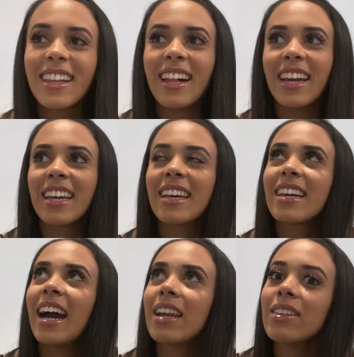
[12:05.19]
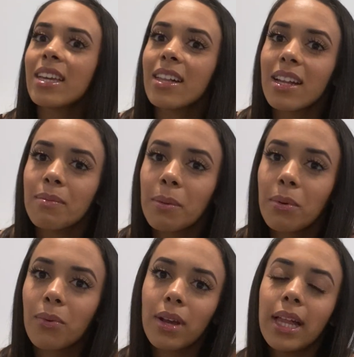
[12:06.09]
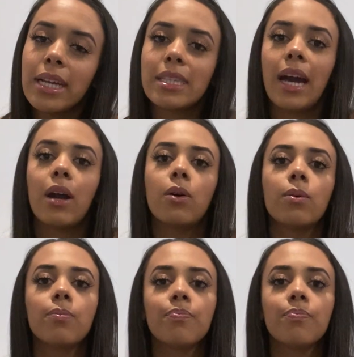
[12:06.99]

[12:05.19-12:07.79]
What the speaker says: Like, I don't think a lot of people realize how